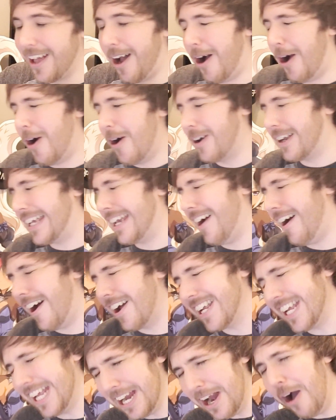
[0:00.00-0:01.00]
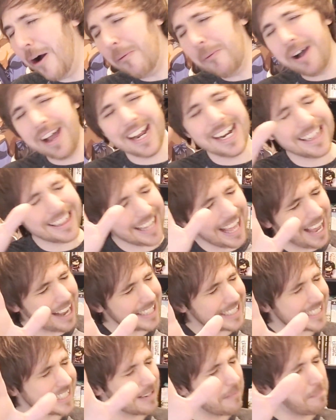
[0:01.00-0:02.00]
Oh, you know what?
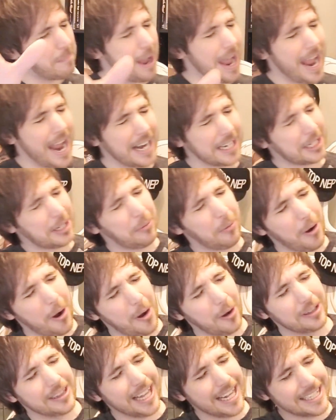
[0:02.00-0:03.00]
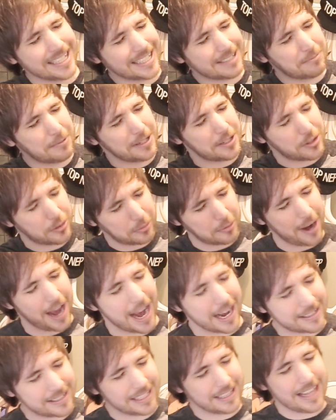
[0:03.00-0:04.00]
That's a bad quote. Let's
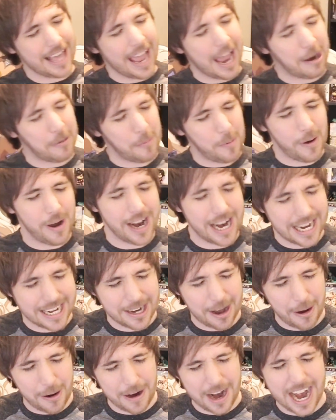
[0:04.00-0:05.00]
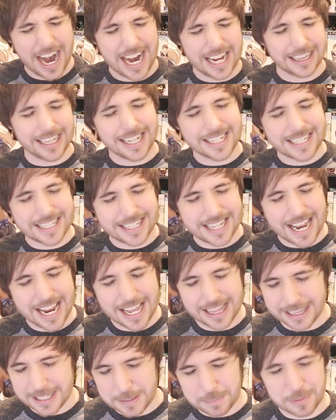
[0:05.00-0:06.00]
retract that one. All right, let's
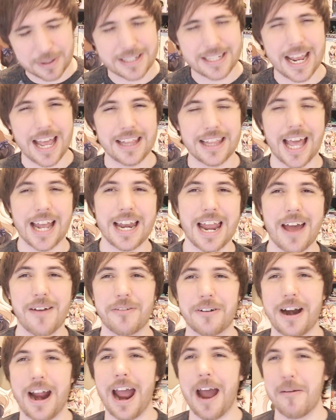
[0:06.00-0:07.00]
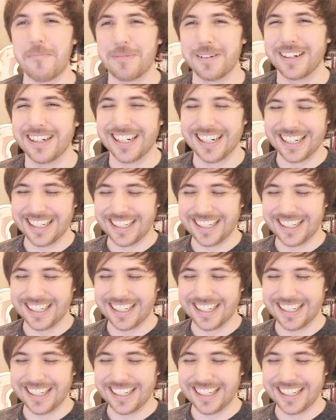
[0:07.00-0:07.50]
say, let's pretend that never happened.